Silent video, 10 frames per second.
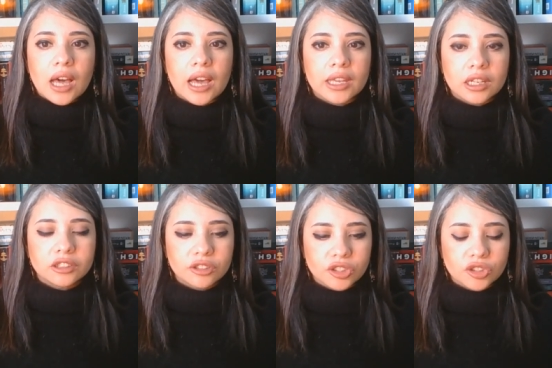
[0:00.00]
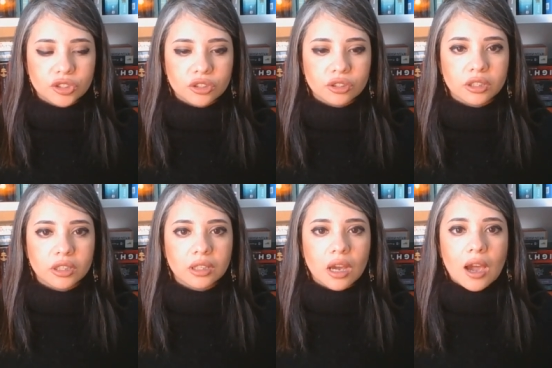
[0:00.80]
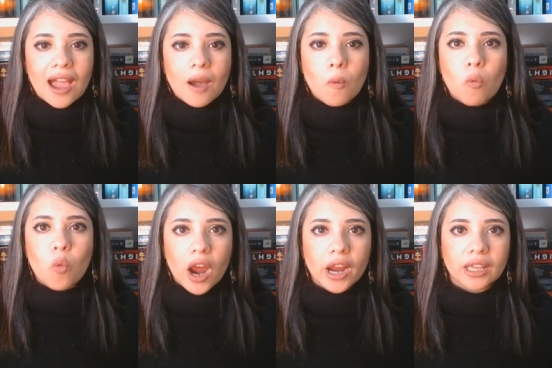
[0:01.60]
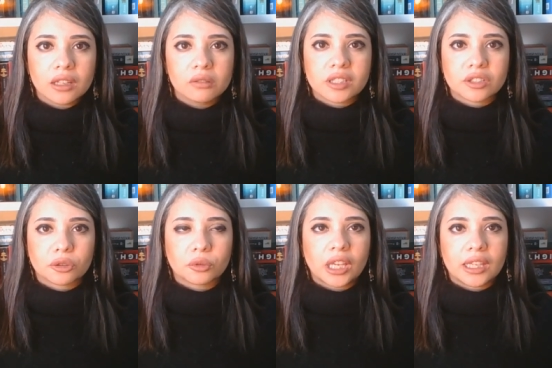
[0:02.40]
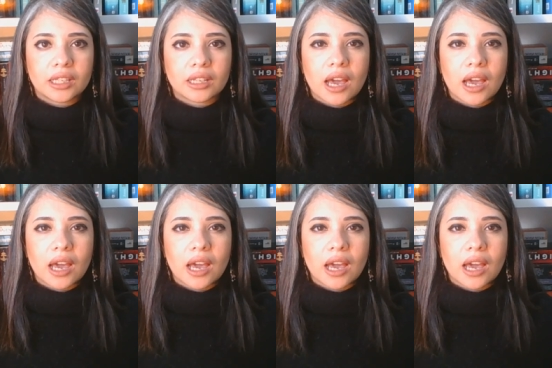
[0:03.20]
I understood why it was created.